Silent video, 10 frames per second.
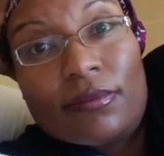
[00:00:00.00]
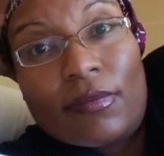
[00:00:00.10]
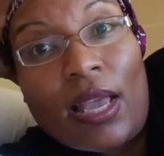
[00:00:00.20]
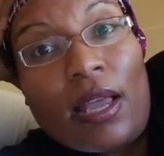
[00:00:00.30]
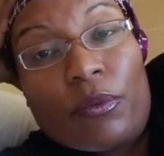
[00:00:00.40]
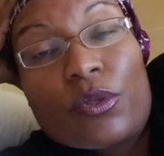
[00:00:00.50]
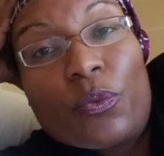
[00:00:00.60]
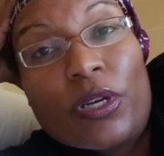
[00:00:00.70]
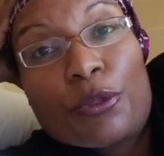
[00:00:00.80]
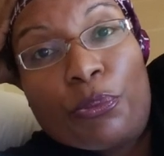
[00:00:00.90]
I was
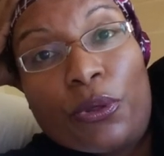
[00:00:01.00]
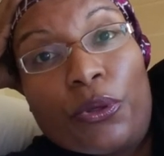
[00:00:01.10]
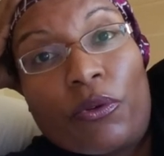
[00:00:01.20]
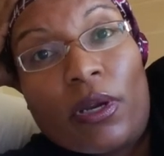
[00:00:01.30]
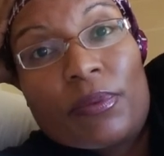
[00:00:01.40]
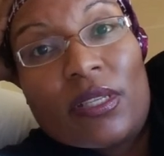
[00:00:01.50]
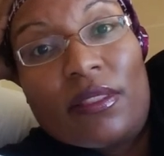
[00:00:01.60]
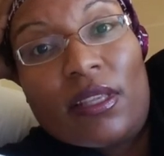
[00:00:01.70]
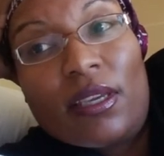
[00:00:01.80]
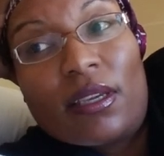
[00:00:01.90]
once programmed to
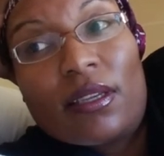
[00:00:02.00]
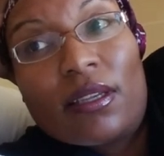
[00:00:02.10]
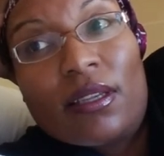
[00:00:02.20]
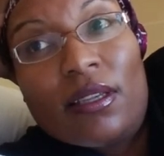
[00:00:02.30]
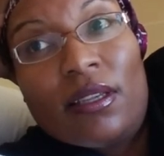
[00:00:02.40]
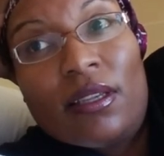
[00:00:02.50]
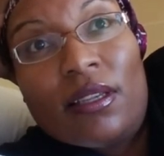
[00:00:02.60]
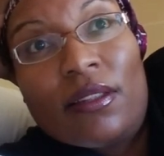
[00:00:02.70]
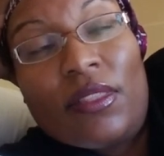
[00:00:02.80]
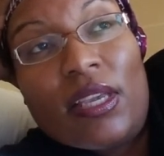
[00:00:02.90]
think
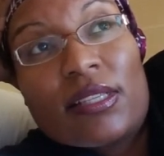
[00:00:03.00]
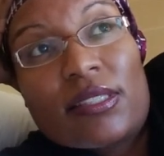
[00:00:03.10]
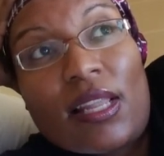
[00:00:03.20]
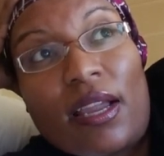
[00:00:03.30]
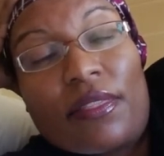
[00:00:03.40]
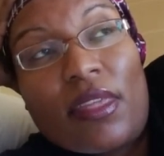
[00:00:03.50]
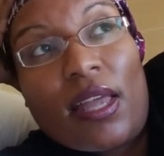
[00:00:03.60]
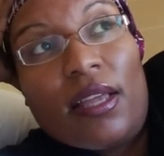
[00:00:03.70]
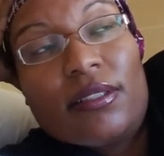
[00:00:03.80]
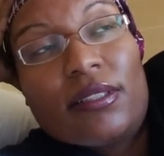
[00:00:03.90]
things like
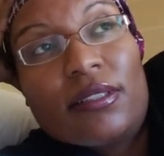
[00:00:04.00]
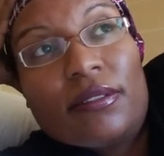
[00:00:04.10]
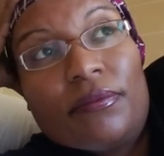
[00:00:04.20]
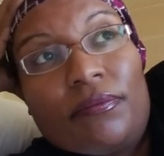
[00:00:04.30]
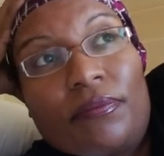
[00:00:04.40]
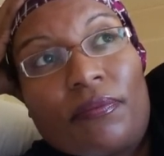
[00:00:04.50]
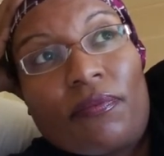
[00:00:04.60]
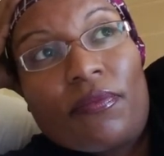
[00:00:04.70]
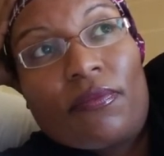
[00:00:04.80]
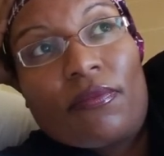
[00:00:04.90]
that,
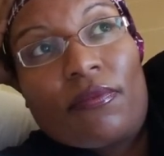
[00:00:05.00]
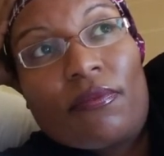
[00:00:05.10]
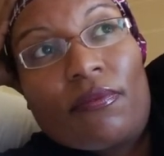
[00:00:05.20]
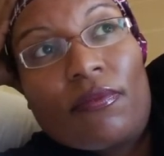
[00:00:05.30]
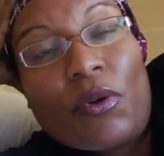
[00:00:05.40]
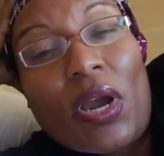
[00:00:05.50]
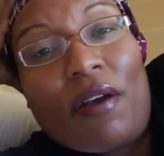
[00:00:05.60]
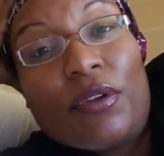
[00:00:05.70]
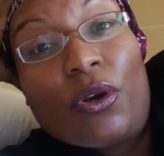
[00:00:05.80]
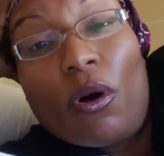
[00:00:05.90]
or
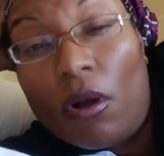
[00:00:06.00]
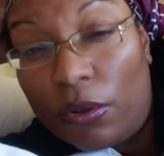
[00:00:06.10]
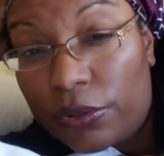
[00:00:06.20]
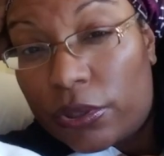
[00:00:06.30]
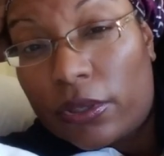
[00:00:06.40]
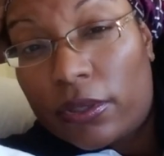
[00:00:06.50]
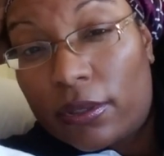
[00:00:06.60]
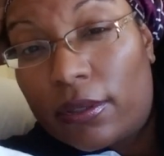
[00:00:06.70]
having an altar